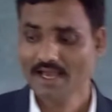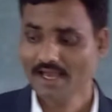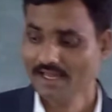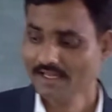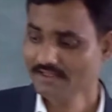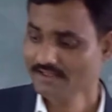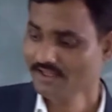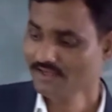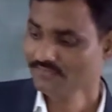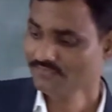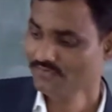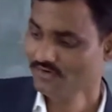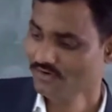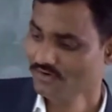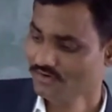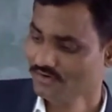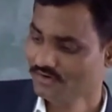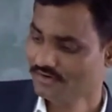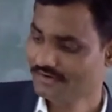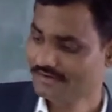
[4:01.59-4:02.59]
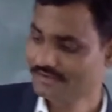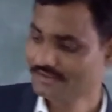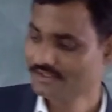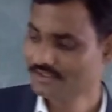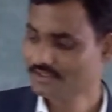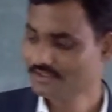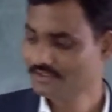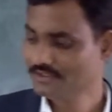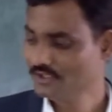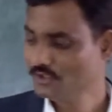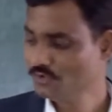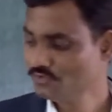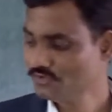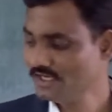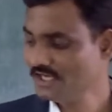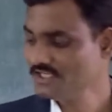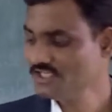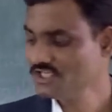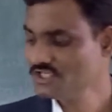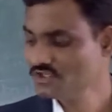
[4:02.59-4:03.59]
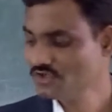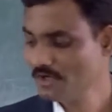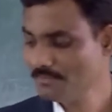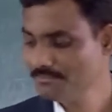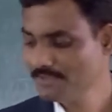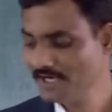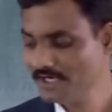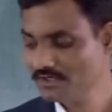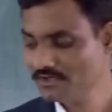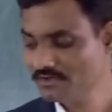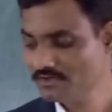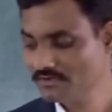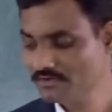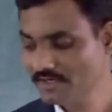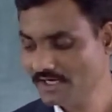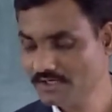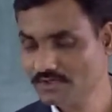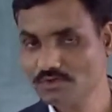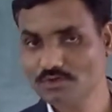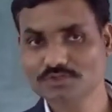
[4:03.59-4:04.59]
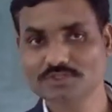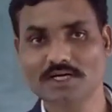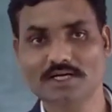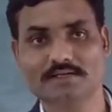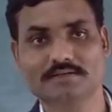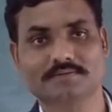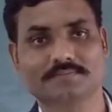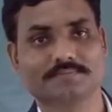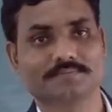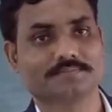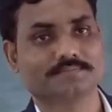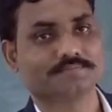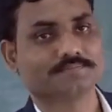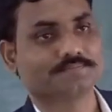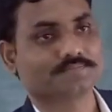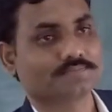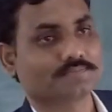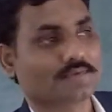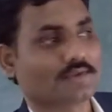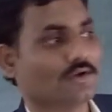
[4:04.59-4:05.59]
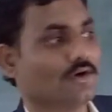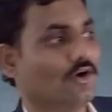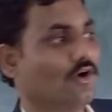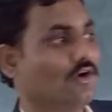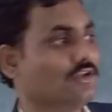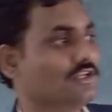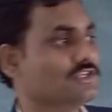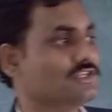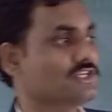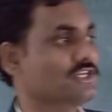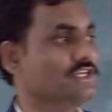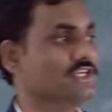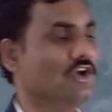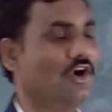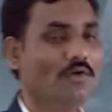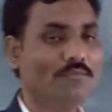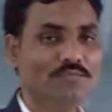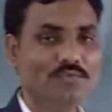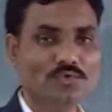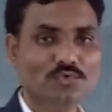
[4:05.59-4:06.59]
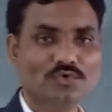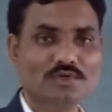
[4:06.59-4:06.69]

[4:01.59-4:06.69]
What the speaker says: and therefore utilization of that nitrogen or a study of